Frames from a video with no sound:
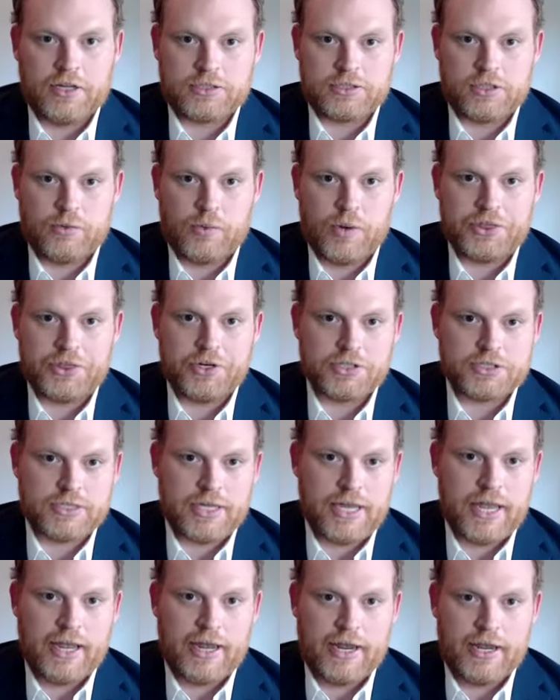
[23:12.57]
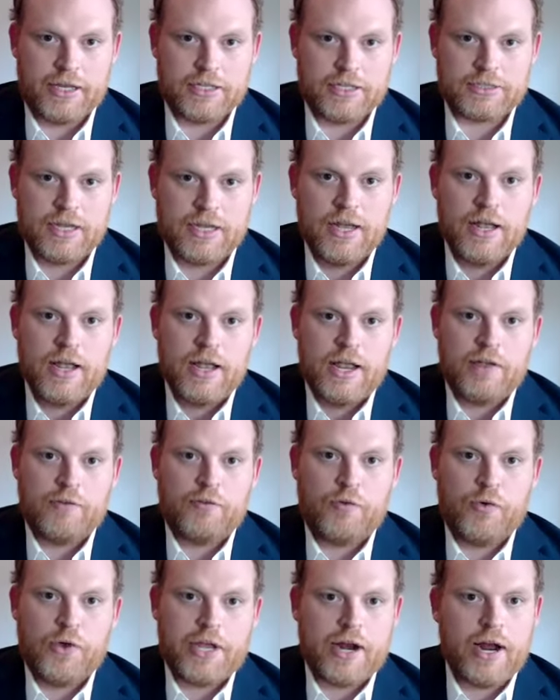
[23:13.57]
So what they're saying is, if
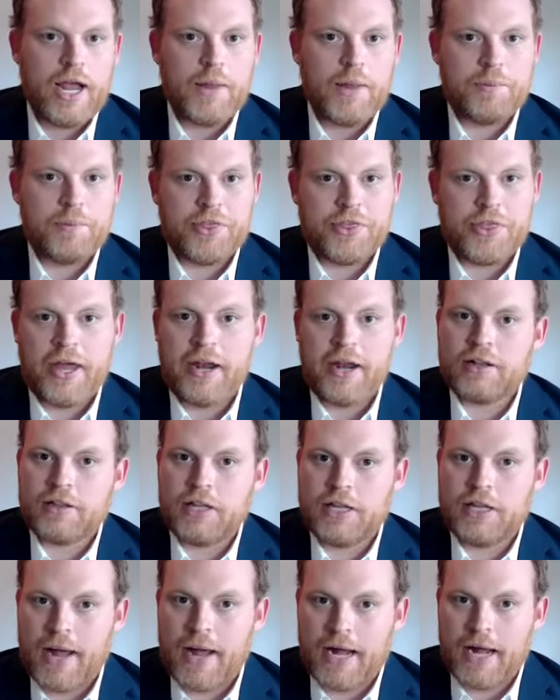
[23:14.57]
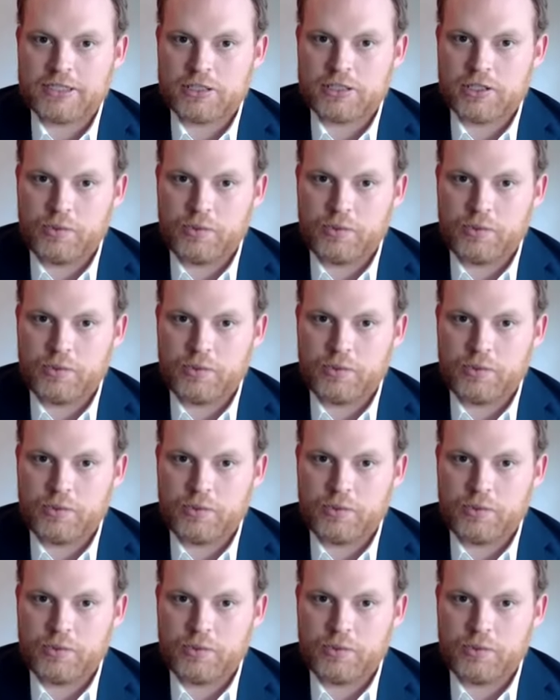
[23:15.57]
we could hypothetically match